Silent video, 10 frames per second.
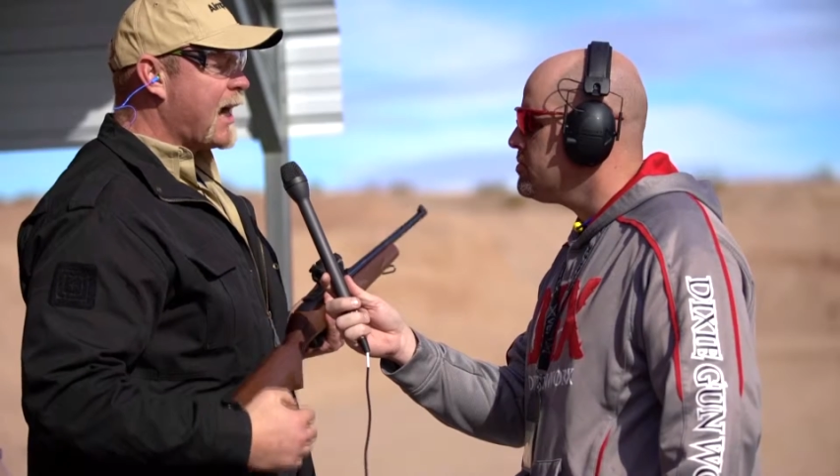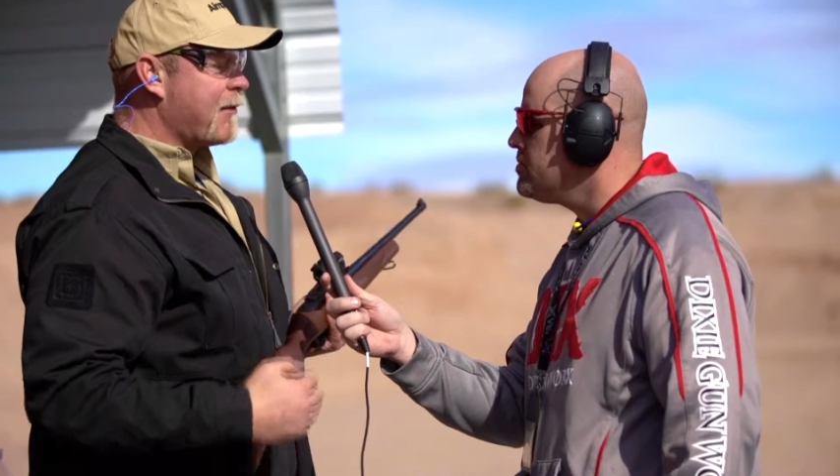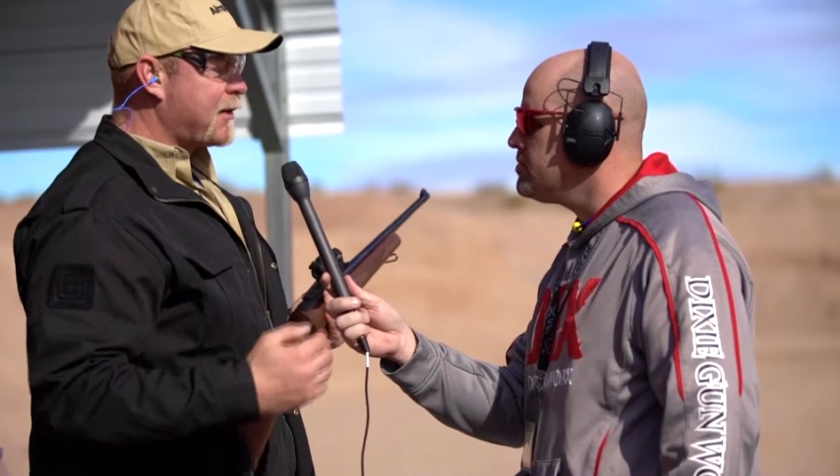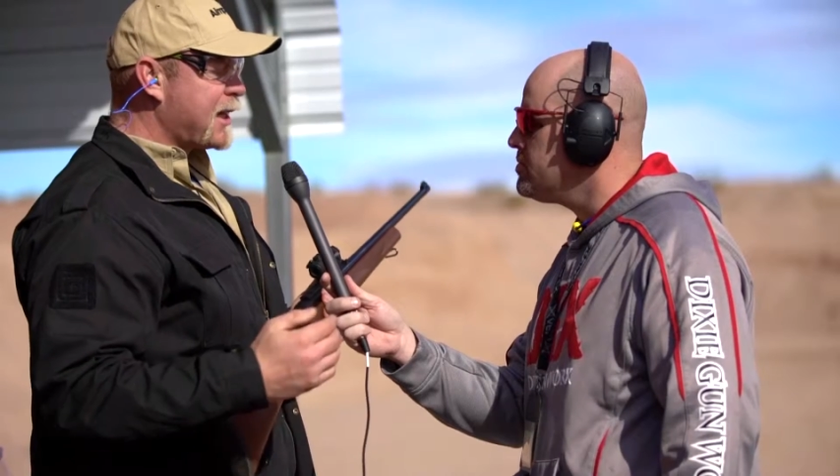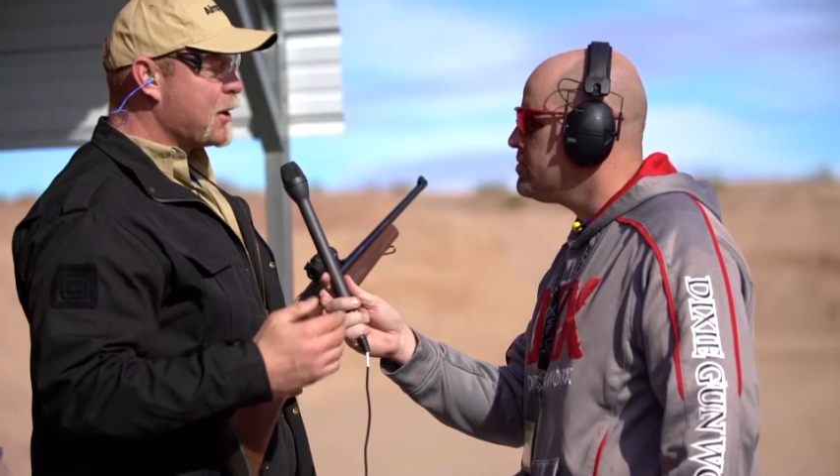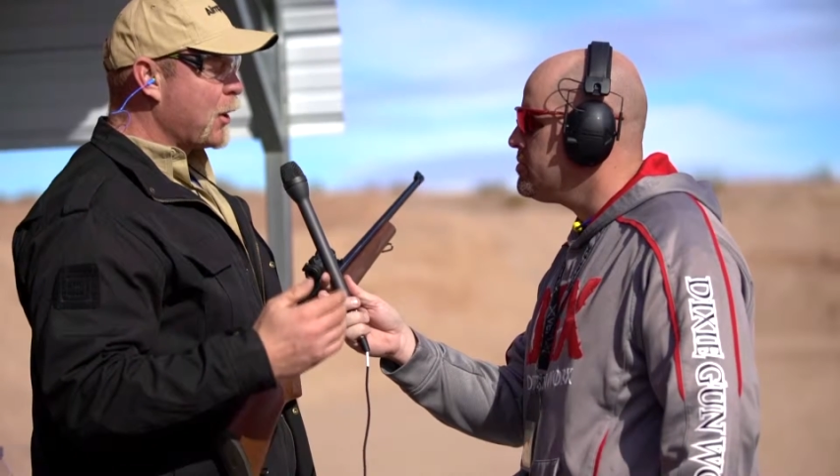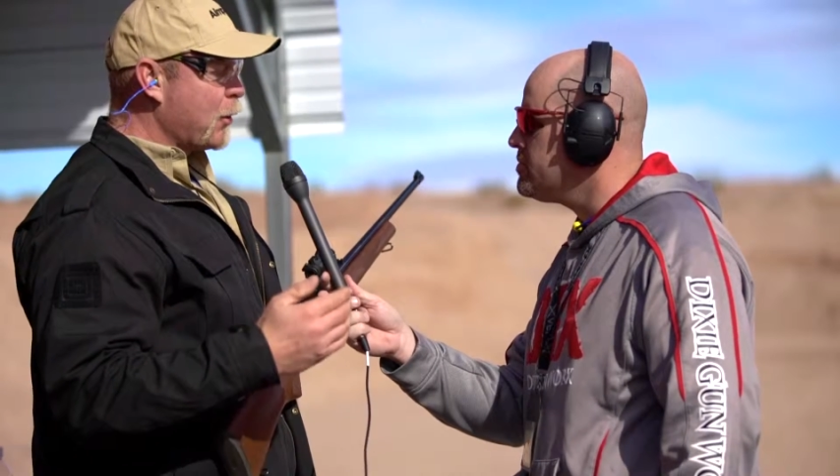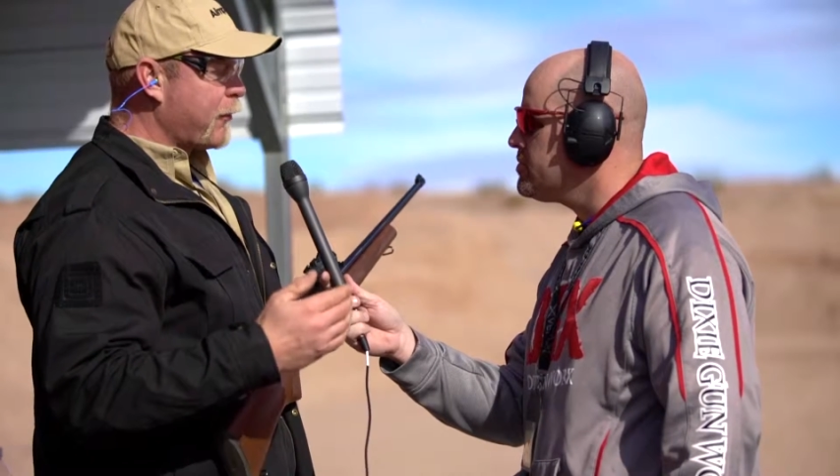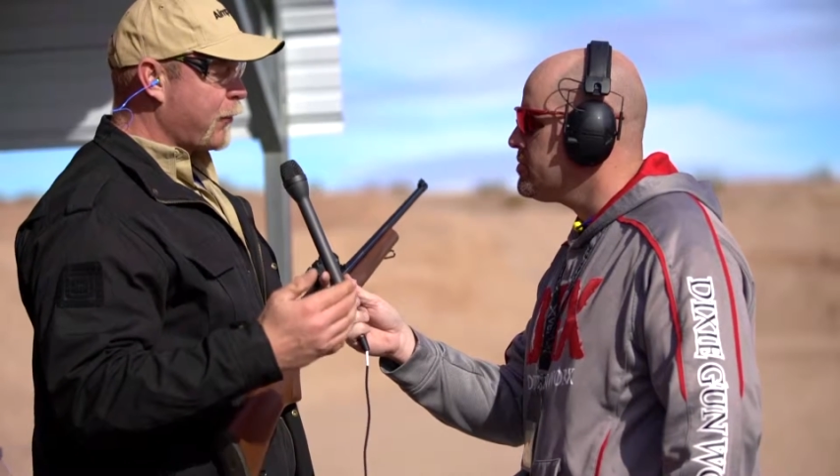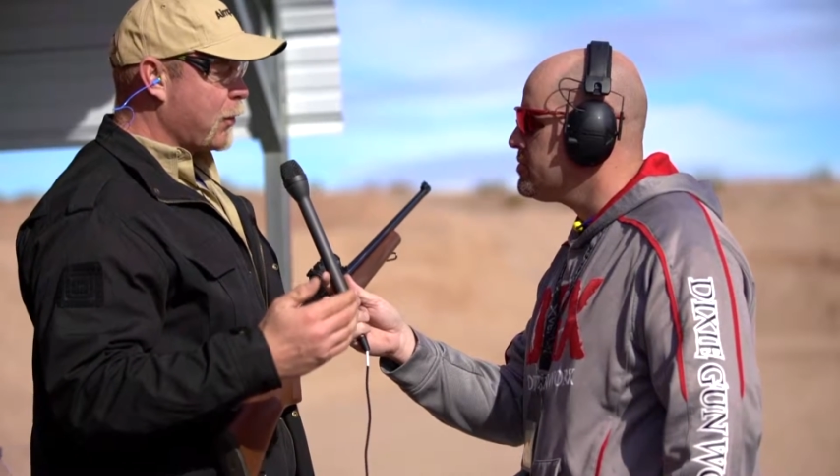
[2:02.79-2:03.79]
everything you
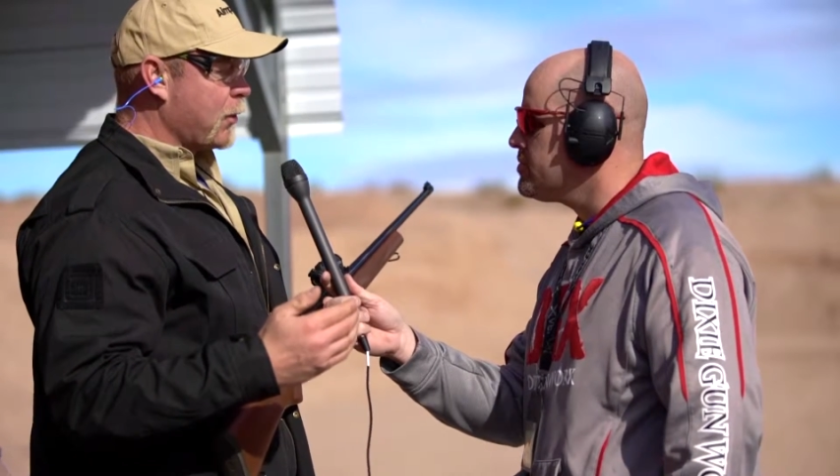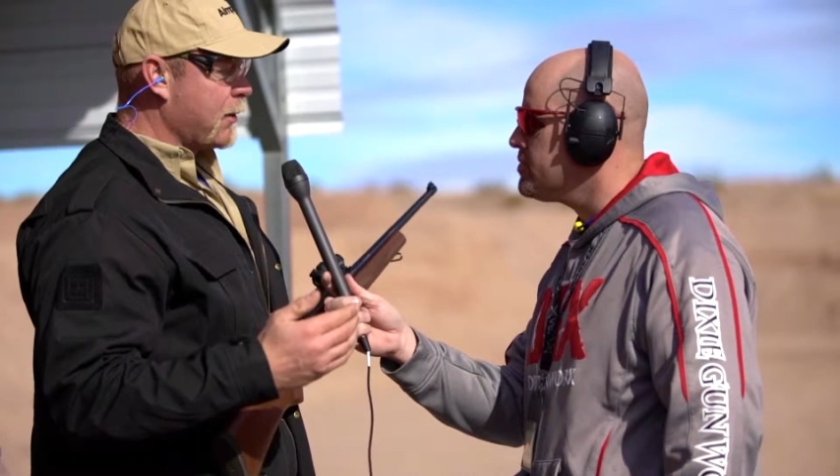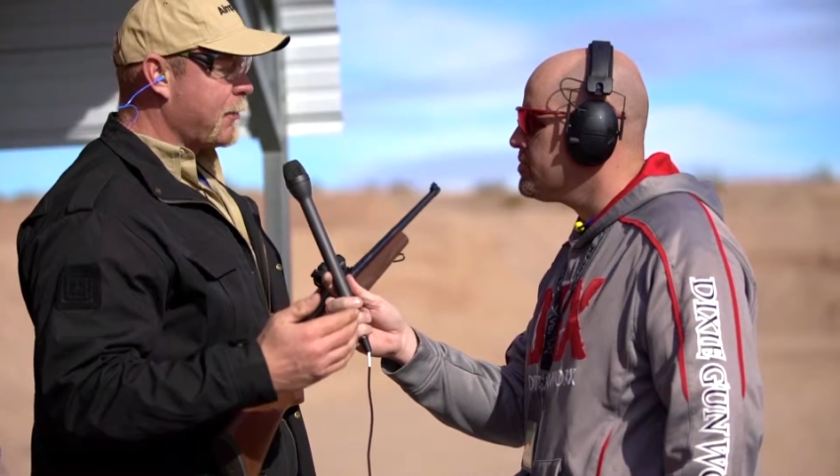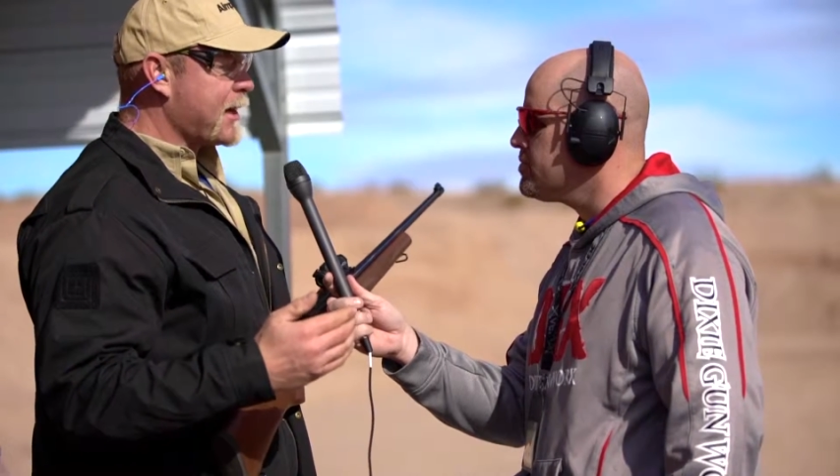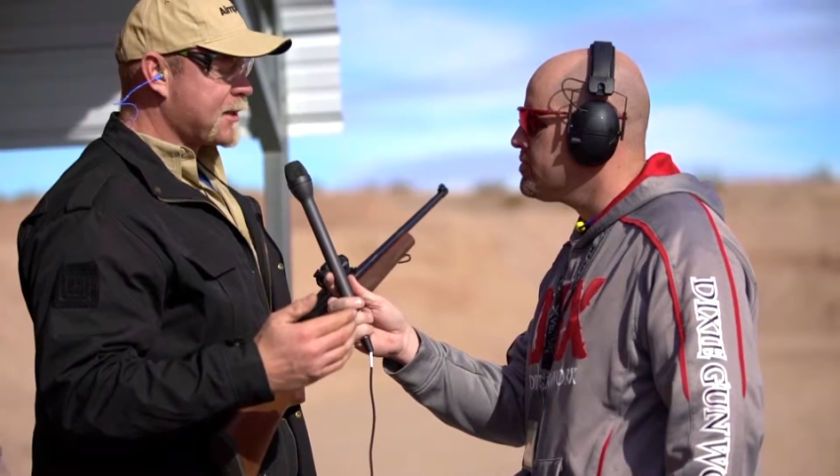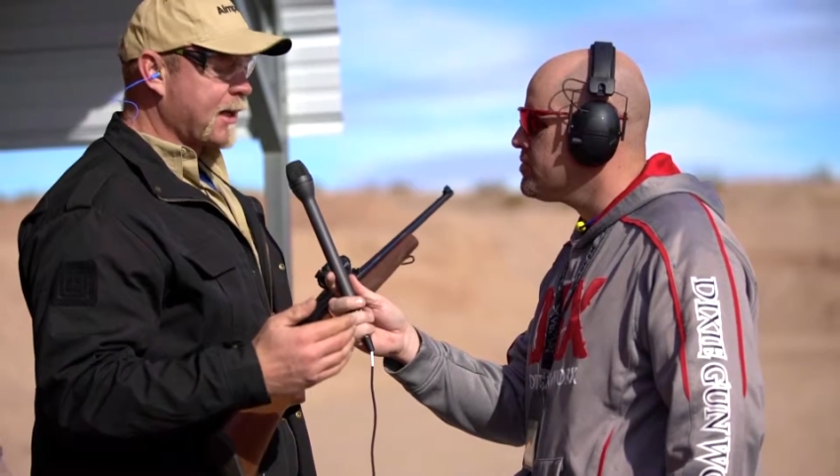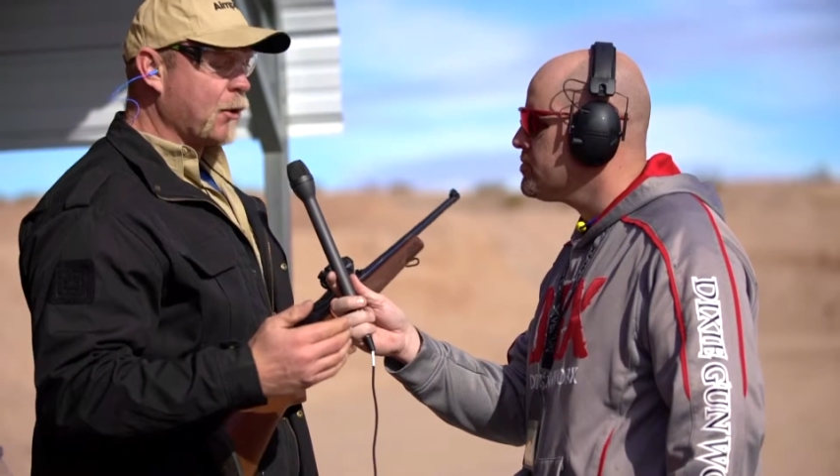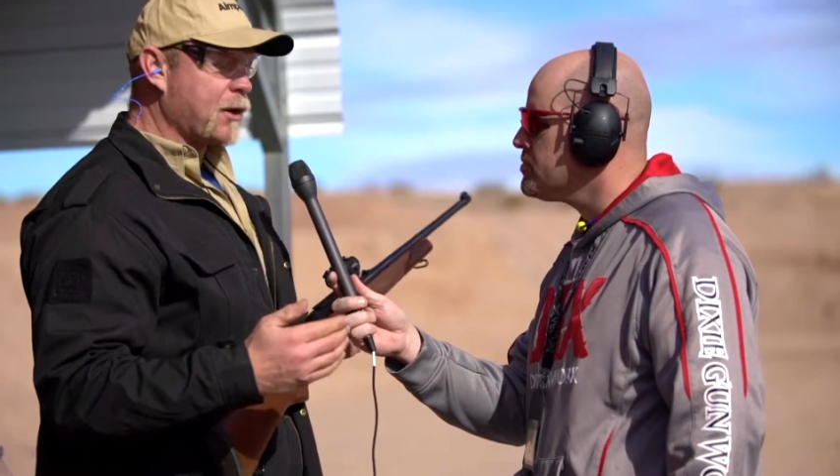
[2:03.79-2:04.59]
look through basically